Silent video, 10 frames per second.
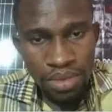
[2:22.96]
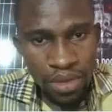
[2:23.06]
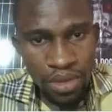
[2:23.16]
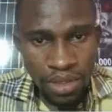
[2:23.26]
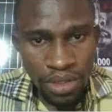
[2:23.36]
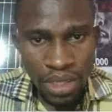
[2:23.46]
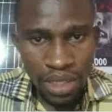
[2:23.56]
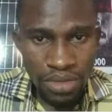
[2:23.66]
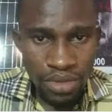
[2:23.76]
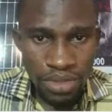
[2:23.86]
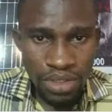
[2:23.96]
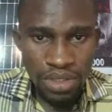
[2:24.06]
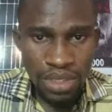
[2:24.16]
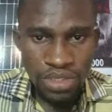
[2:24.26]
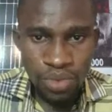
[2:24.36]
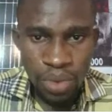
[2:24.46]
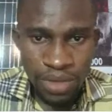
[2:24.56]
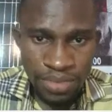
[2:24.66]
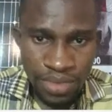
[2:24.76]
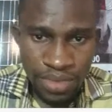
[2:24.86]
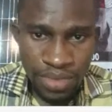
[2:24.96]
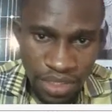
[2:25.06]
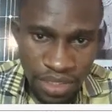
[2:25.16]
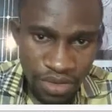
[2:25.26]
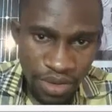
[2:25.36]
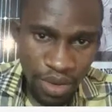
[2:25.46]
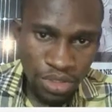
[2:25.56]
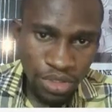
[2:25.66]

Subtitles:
Now let's go to the next one, the next trim option.